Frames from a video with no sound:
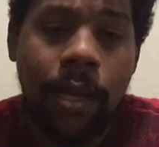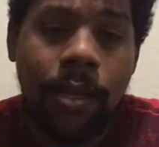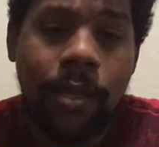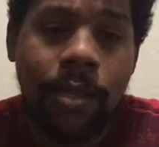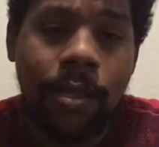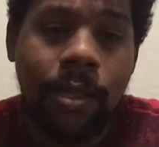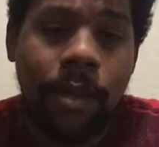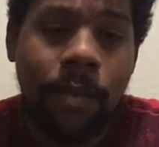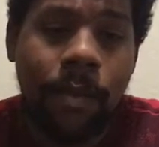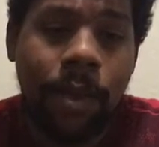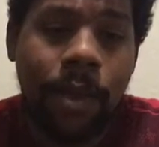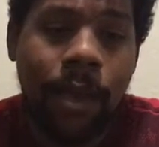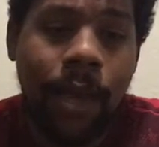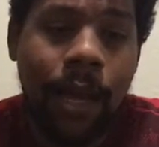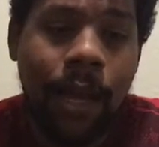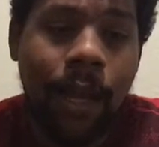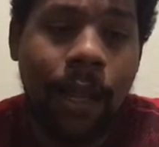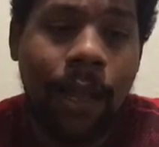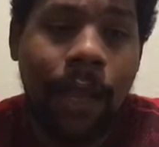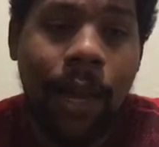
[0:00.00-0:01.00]
Something
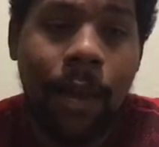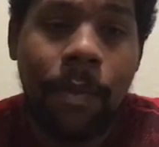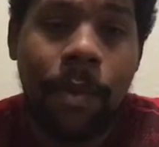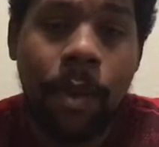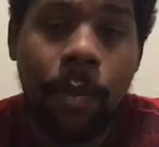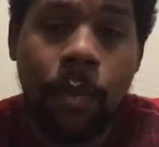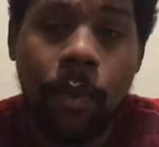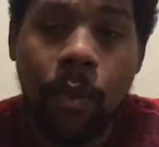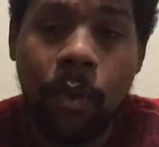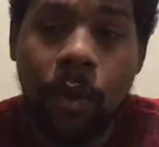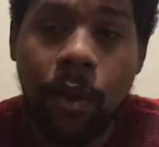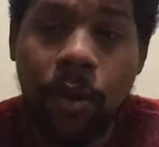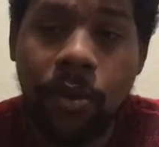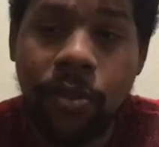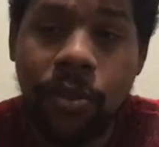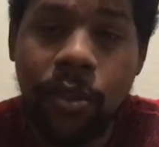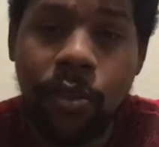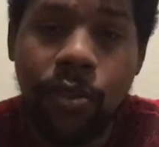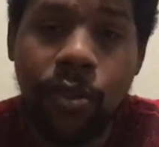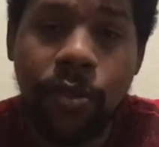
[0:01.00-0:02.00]
that a lot of people are
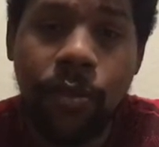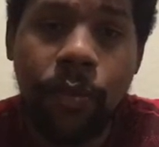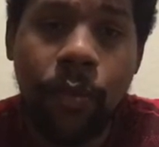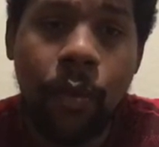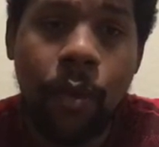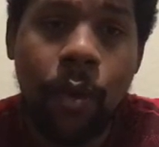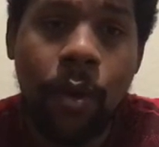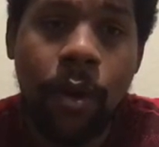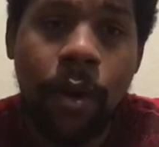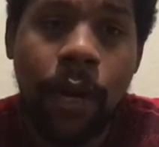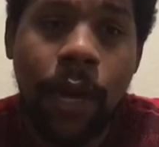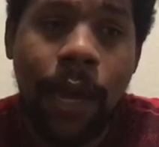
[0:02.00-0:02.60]
searching for,